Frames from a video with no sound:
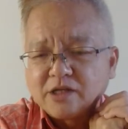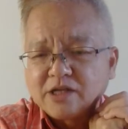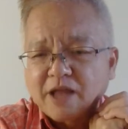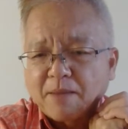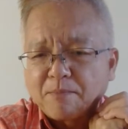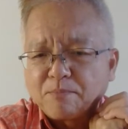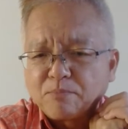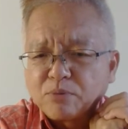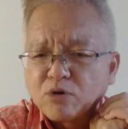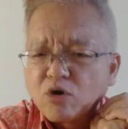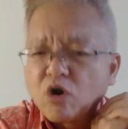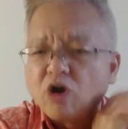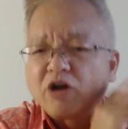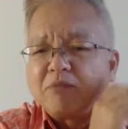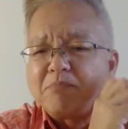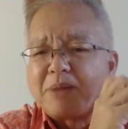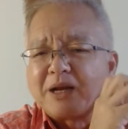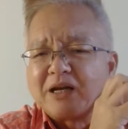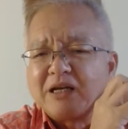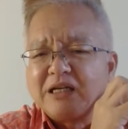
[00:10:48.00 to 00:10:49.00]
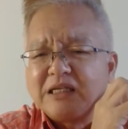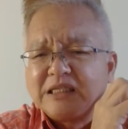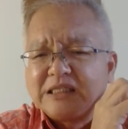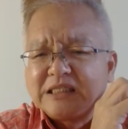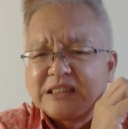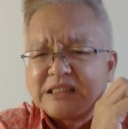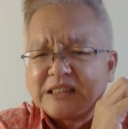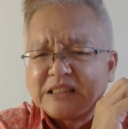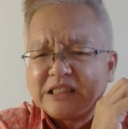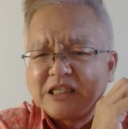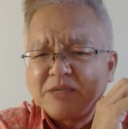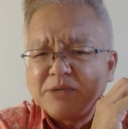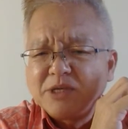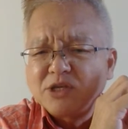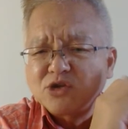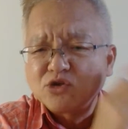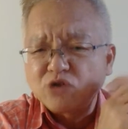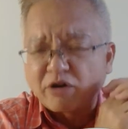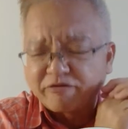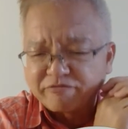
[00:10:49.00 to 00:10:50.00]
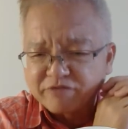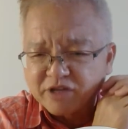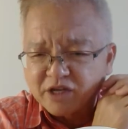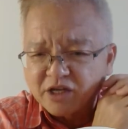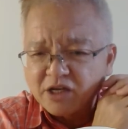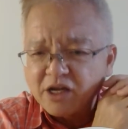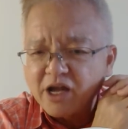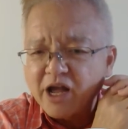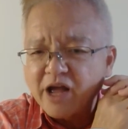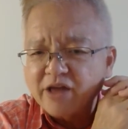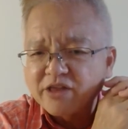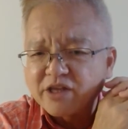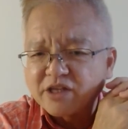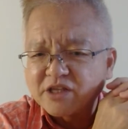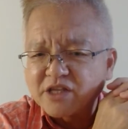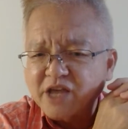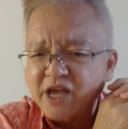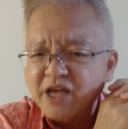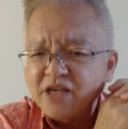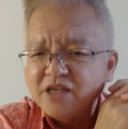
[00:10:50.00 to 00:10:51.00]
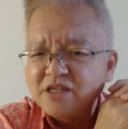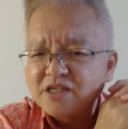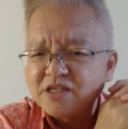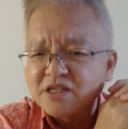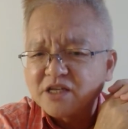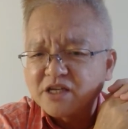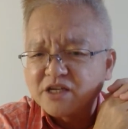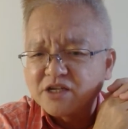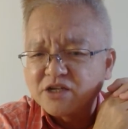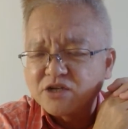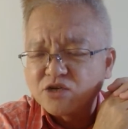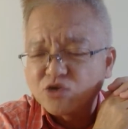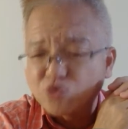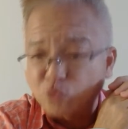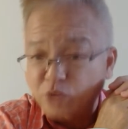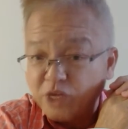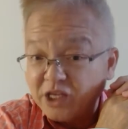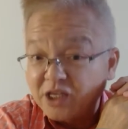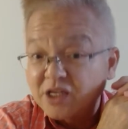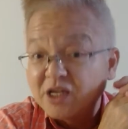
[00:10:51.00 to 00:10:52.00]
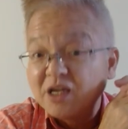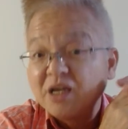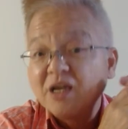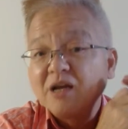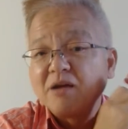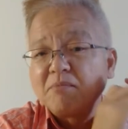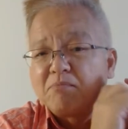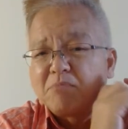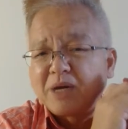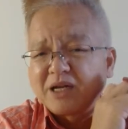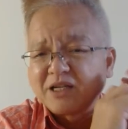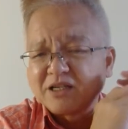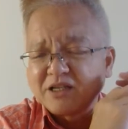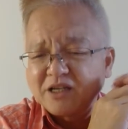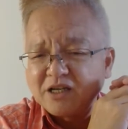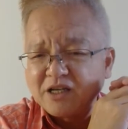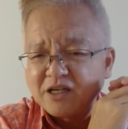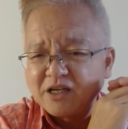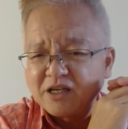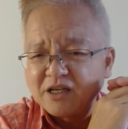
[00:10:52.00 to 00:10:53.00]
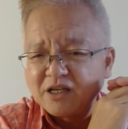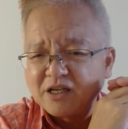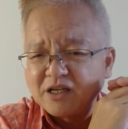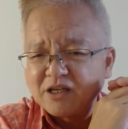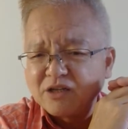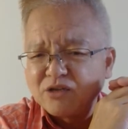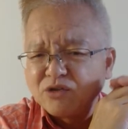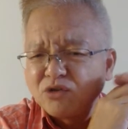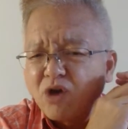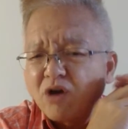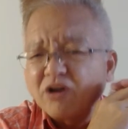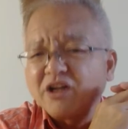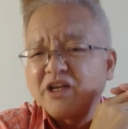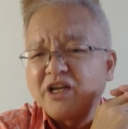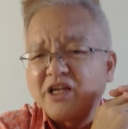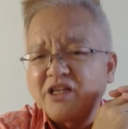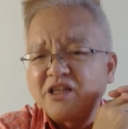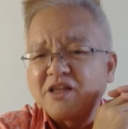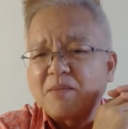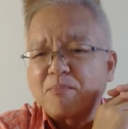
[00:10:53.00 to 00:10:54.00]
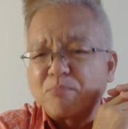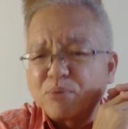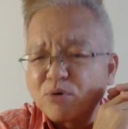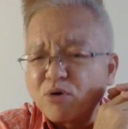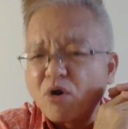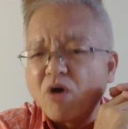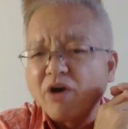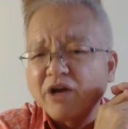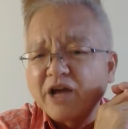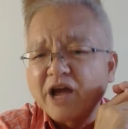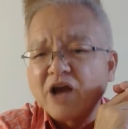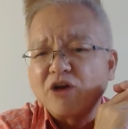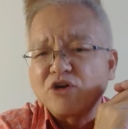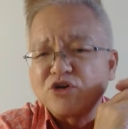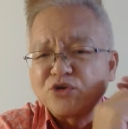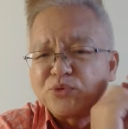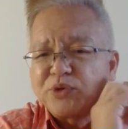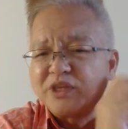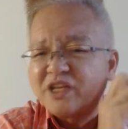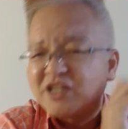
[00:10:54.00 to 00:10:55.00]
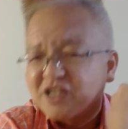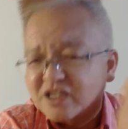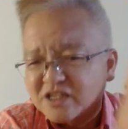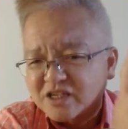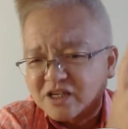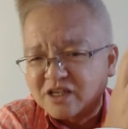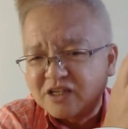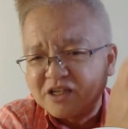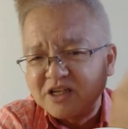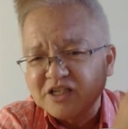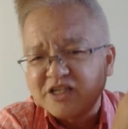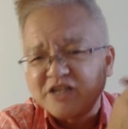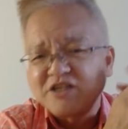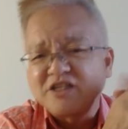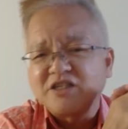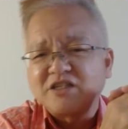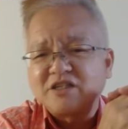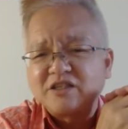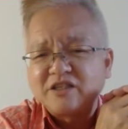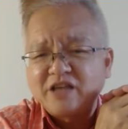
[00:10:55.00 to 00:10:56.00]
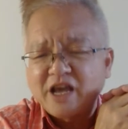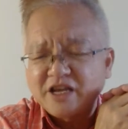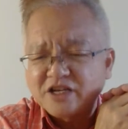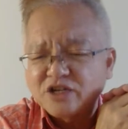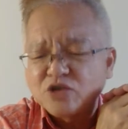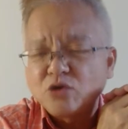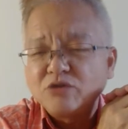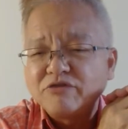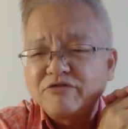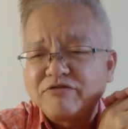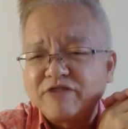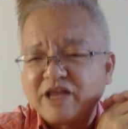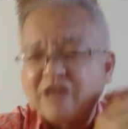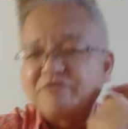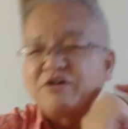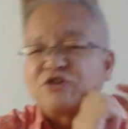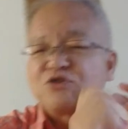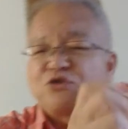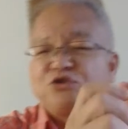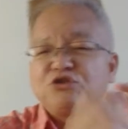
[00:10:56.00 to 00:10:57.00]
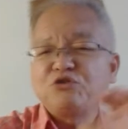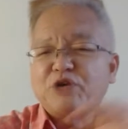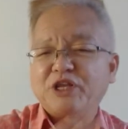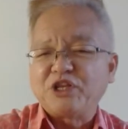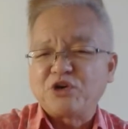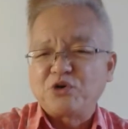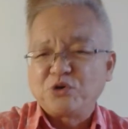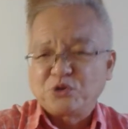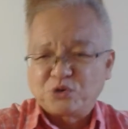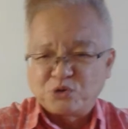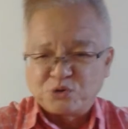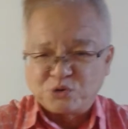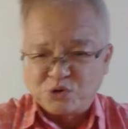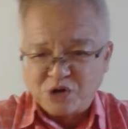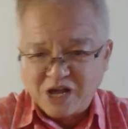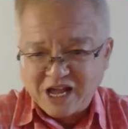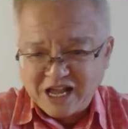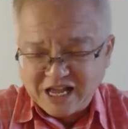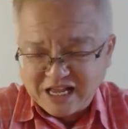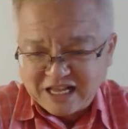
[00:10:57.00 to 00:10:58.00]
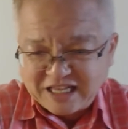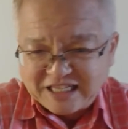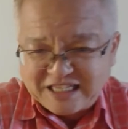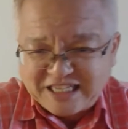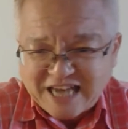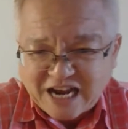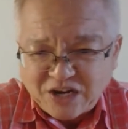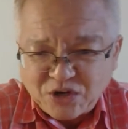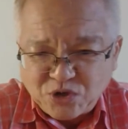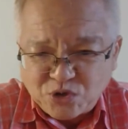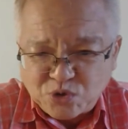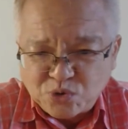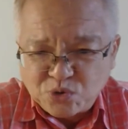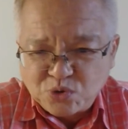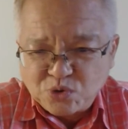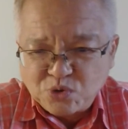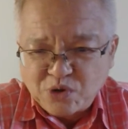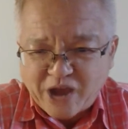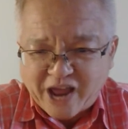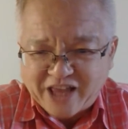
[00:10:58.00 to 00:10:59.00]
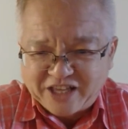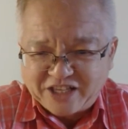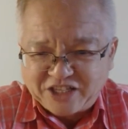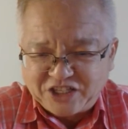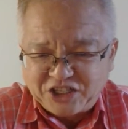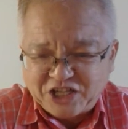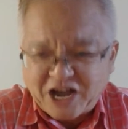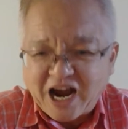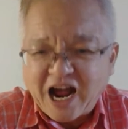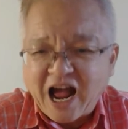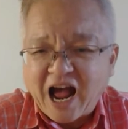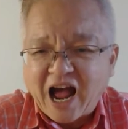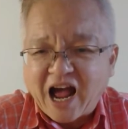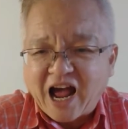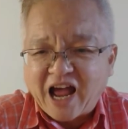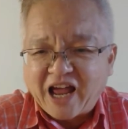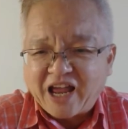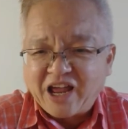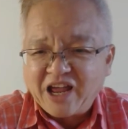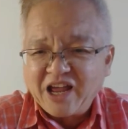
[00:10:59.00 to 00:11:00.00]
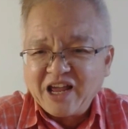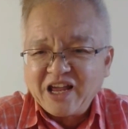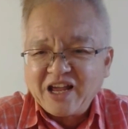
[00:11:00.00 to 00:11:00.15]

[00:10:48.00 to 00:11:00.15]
it's like prawn, but a little bit softer. The taste is sweet, but not in the prawn kind of sweetness. It has its own flavor. So when you go to Jiangsu and Shanghai,